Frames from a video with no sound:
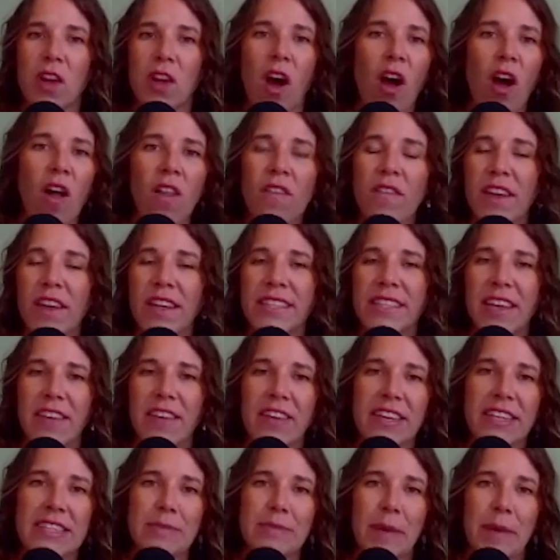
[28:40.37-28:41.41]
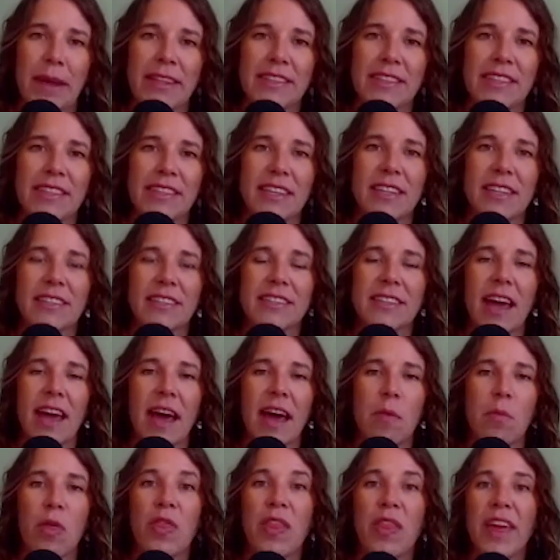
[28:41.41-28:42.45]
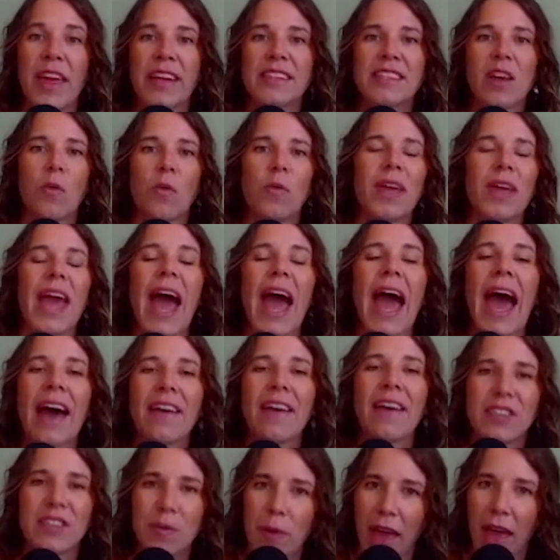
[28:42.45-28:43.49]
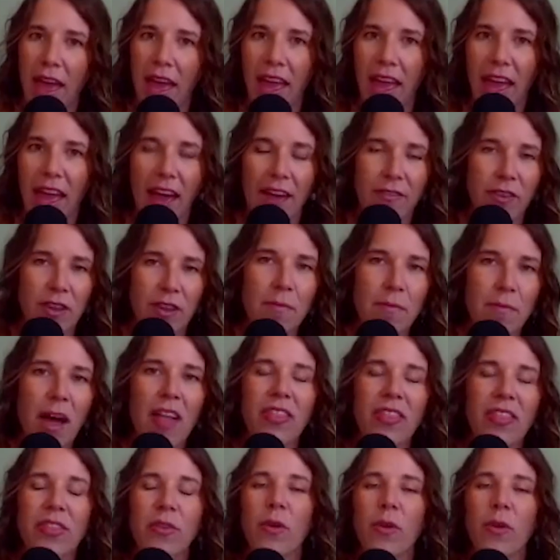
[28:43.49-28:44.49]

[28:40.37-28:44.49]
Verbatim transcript: All of us have expenses, things that we have to pay every month,